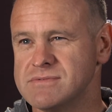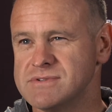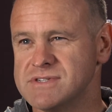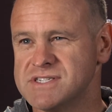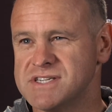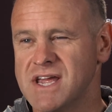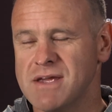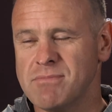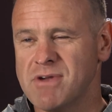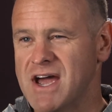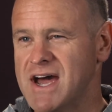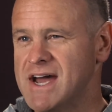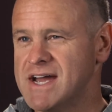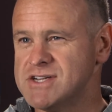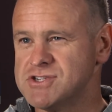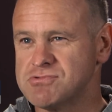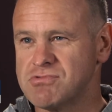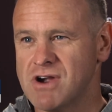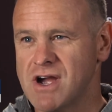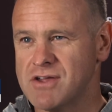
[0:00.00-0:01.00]
same
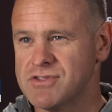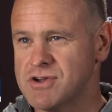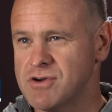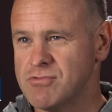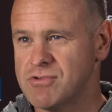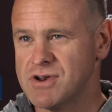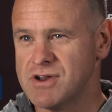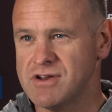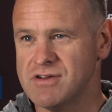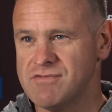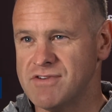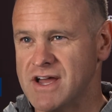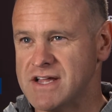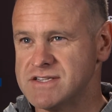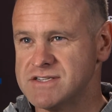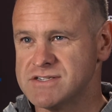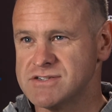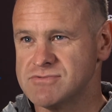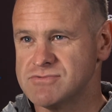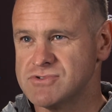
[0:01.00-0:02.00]
guys were out there winning
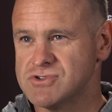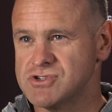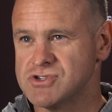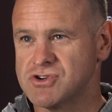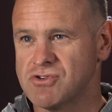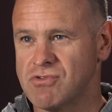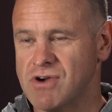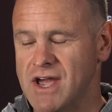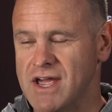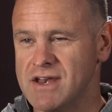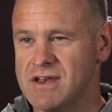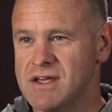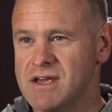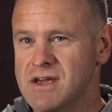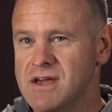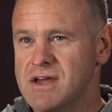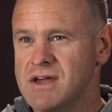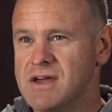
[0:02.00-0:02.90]
events, which is great.